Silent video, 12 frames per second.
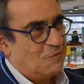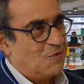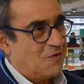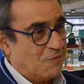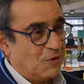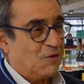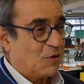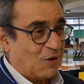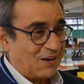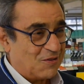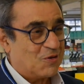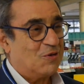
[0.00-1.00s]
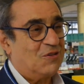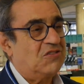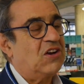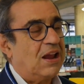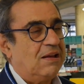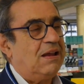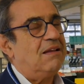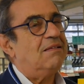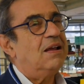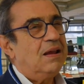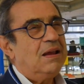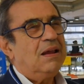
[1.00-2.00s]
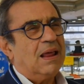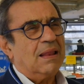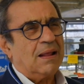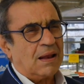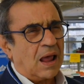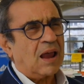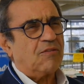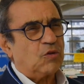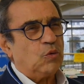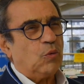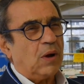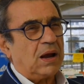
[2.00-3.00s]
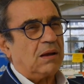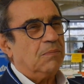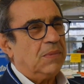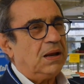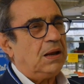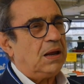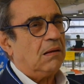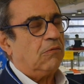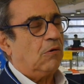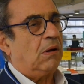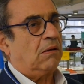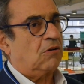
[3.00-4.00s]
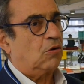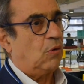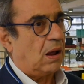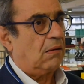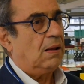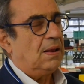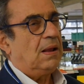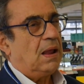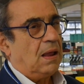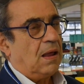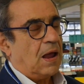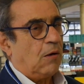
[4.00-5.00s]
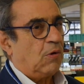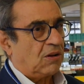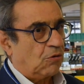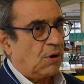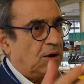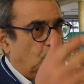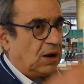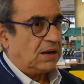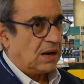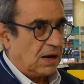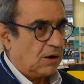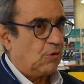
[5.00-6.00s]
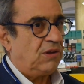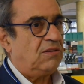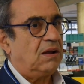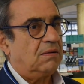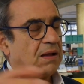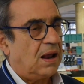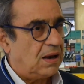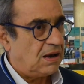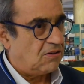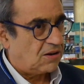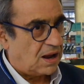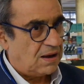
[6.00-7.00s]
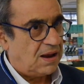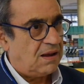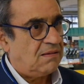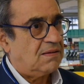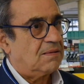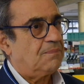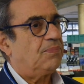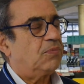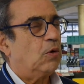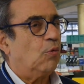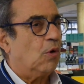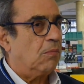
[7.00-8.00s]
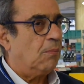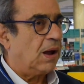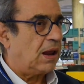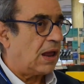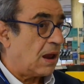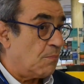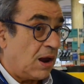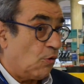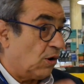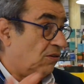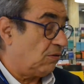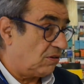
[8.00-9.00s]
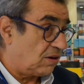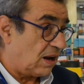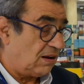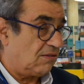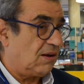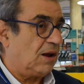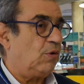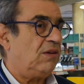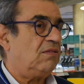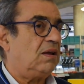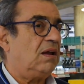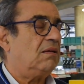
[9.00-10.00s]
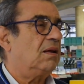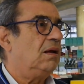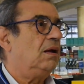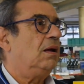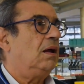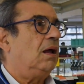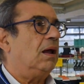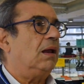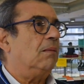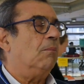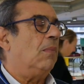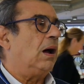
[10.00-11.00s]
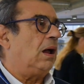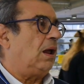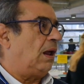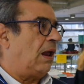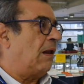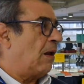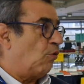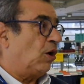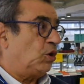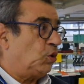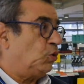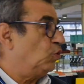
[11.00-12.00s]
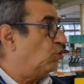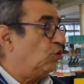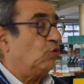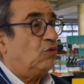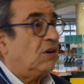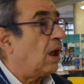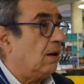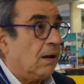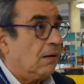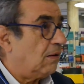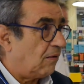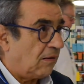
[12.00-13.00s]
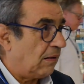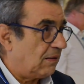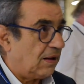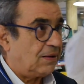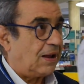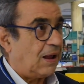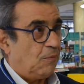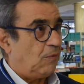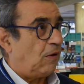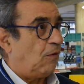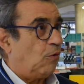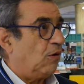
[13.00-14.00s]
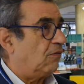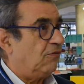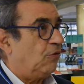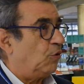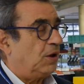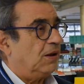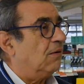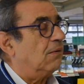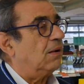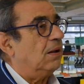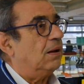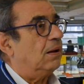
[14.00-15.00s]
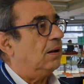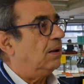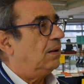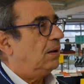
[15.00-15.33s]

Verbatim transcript: movement, so I chose Chinese. And then I have to wait many, well, so I, I was graduating linguistics and in Chinese. My aim was on Chinese linguistics, and my and I wanted to go to China uh, at that time. I was very young, and